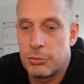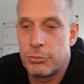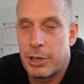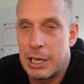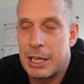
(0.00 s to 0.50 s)
a
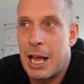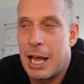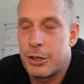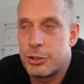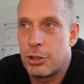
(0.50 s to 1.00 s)
really
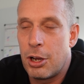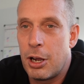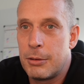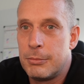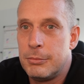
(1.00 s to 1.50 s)
hard
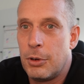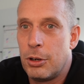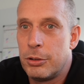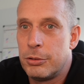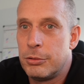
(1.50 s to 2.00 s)
time
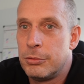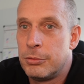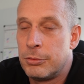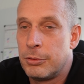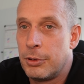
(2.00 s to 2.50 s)
on
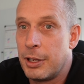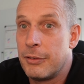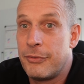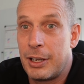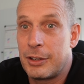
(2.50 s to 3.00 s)
the
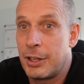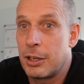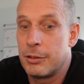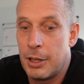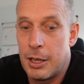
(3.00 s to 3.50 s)
effects
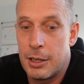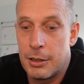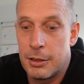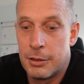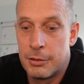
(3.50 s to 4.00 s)
that
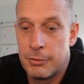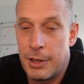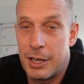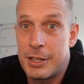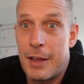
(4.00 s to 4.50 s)

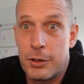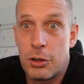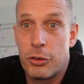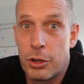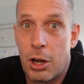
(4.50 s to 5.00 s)
it's having
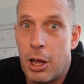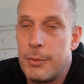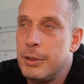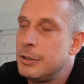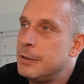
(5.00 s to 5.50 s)
on the
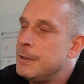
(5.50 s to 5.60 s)
climate.